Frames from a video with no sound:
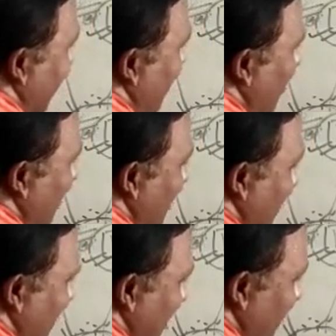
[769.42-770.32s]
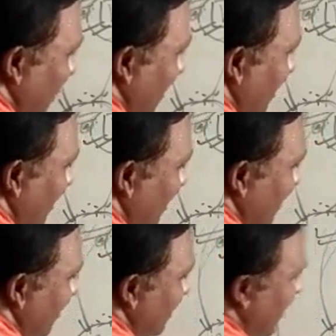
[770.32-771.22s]
they got the machines from
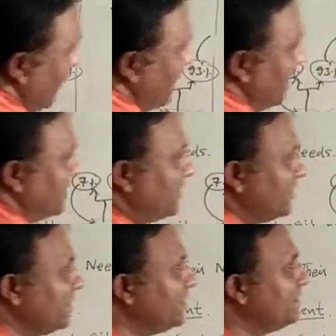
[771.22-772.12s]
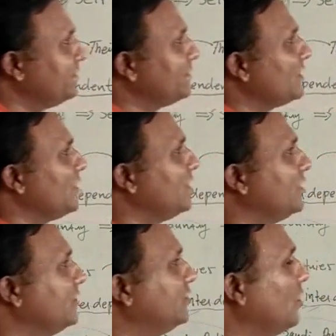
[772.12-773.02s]
those countries.
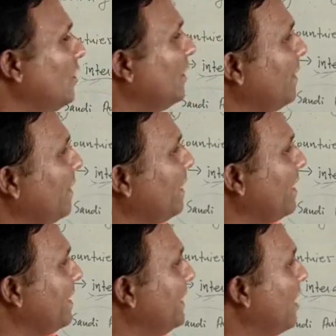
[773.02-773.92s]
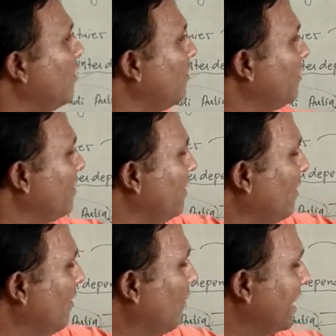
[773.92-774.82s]
So now
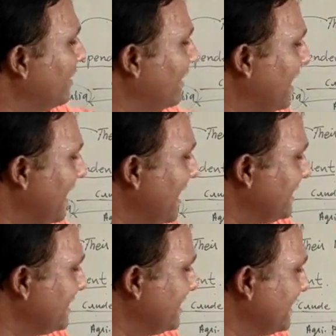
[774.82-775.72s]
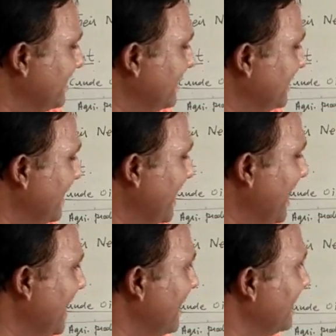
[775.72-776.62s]
whatever less they
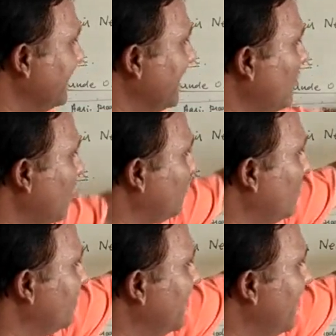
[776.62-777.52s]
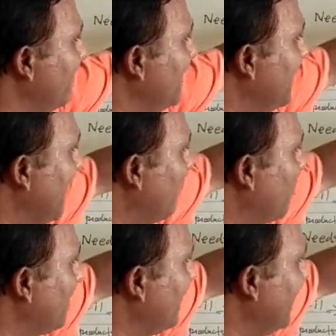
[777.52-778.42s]
had, they got from them, and
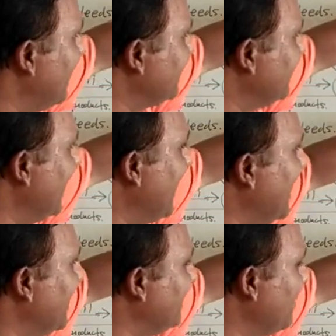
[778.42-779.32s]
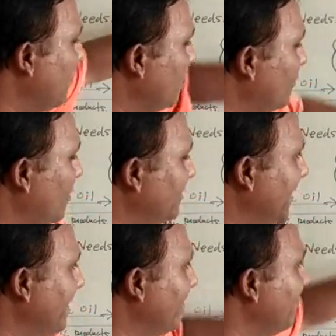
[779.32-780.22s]
whatever less they had, they got from
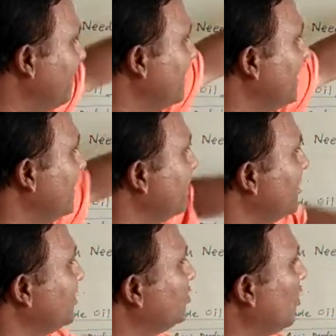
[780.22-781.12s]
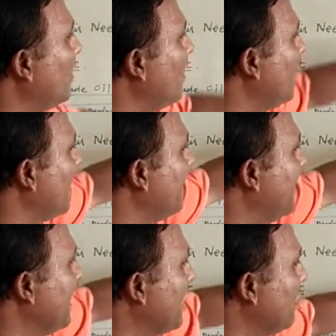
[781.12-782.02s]
them. So
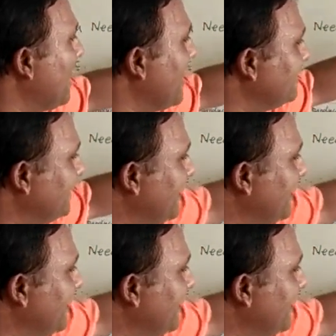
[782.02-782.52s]
they utilize